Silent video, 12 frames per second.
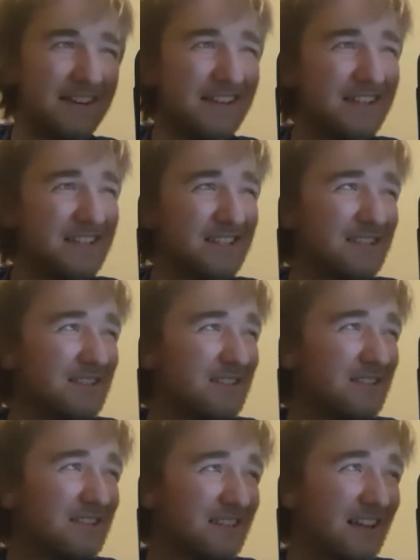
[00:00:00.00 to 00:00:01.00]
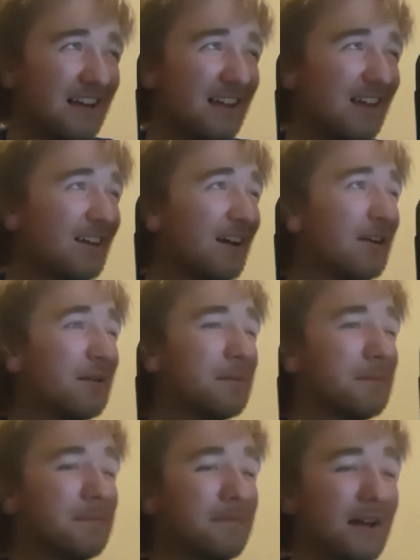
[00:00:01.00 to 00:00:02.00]
years nearly ago
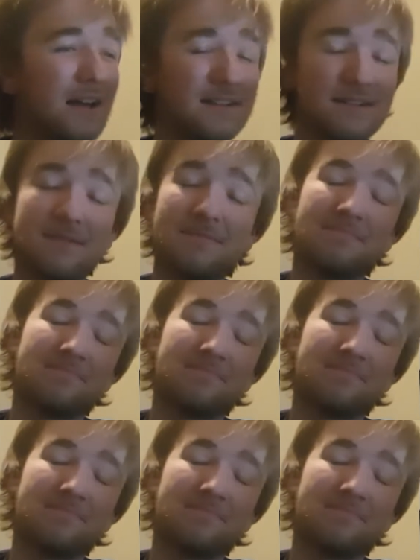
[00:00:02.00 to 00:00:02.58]
had it.